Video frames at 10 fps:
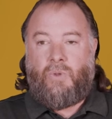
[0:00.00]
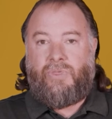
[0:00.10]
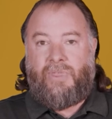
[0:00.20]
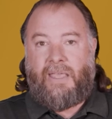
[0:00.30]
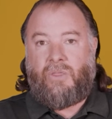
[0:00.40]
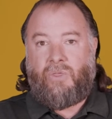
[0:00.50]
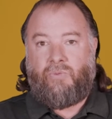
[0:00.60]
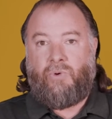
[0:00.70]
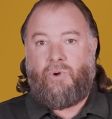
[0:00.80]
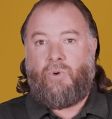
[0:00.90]
think
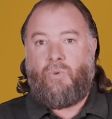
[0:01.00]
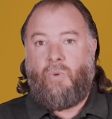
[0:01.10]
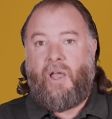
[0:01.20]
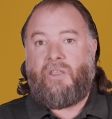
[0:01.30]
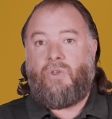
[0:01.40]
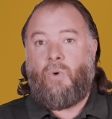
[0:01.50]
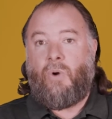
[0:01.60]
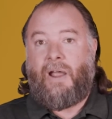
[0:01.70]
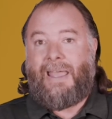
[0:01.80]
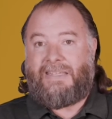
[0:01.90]
through what
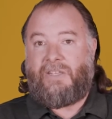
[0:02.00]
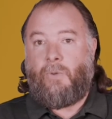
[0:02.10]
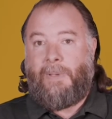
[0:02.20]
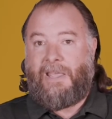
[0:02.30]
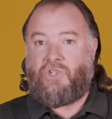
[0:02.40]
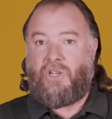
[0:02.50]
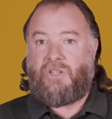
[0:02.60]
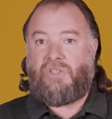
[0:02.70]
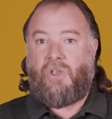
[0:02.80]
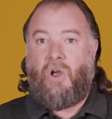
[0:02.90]
your ideal
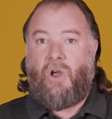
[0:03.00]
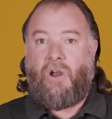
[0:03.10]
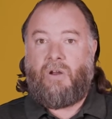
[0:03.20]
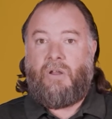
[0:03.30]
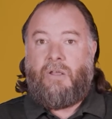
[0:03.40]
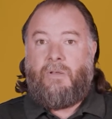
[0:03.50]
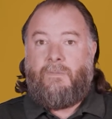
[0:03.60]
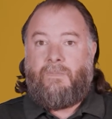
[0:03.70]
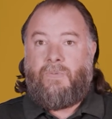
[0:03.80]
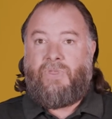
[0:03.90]
patients are
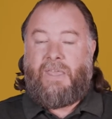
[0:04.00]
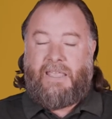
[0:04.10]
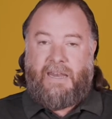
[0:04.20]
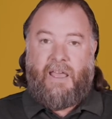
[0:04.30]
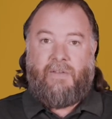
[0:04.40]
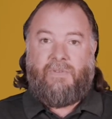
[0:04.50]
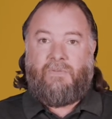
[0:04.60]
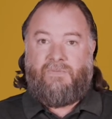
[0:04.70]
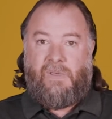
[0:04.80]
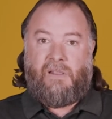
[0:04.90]
thinking of
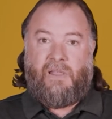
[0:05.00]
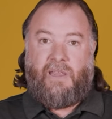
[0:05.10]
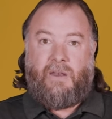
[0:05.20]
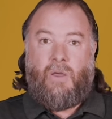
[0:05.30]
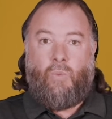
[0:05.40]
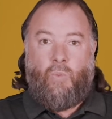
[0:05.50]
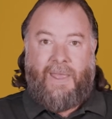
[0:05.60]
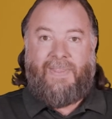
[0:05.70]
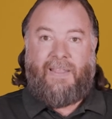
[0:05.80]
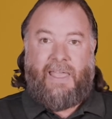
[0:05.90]
and feeling
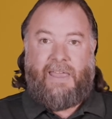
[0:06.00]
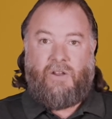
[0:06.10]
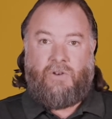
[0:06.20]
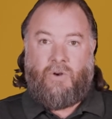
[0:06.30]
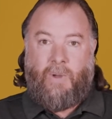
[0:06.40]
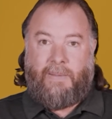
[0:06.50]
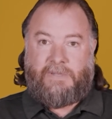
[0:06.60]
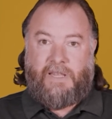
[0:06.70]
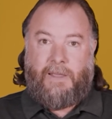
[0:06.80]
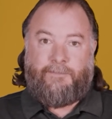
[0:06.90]
when they land on your
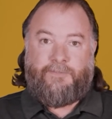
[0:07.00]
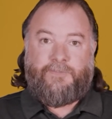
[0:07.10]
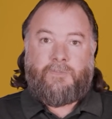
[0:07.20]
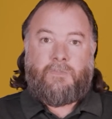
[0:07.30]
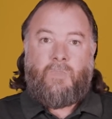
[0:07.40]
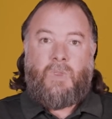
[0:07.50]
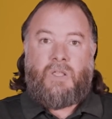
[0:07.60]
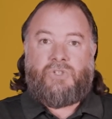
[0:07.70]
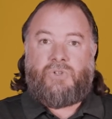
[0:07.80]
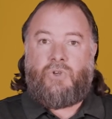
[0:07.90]
website.
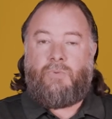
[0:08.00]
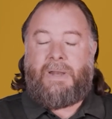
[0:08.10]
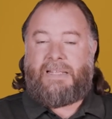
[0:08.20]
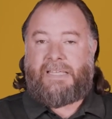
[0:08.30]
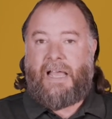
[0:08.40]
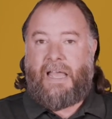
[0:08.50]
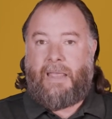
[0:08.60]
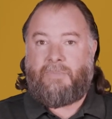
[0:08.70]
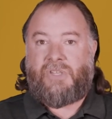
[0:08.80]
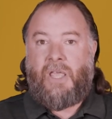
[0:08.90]
So too many
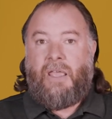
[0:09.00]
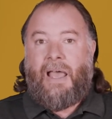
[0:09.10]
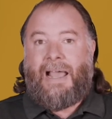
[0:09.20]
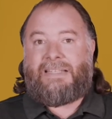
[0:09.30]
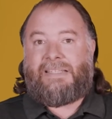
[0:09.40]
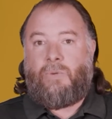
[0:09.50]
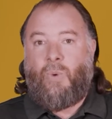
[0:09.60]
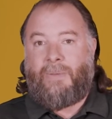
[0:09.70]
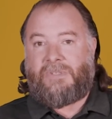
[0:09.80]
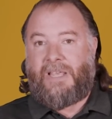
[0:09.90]
times I see
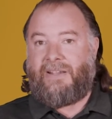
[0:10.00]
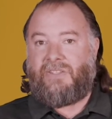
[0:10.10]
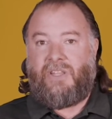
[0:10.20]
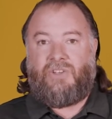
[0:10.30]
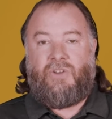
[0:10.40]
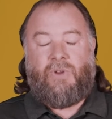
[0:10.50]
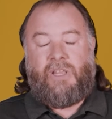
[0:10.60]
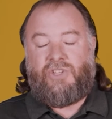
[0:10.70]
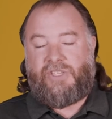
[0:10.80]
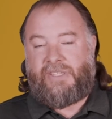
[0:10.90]
websites that
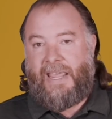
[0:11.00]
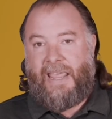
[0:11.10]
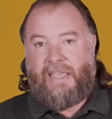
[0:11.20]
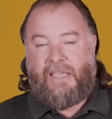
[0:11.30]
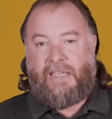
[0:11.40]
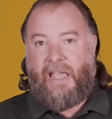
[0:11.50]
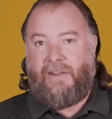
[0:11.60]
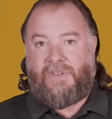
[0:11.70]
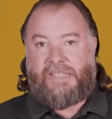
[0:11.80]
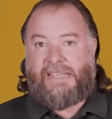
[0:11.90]
really just take
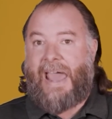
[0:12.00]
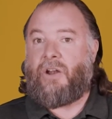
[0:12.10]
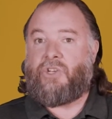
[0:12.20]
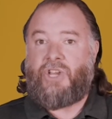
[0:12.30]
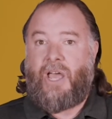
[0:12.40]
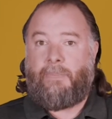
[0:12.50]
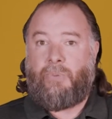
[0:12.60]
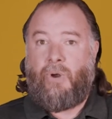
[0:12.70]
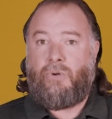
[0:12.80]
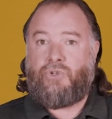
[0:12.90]
kind of a scattershot
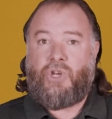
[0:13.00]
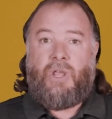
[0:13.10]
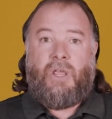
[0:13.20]
approach.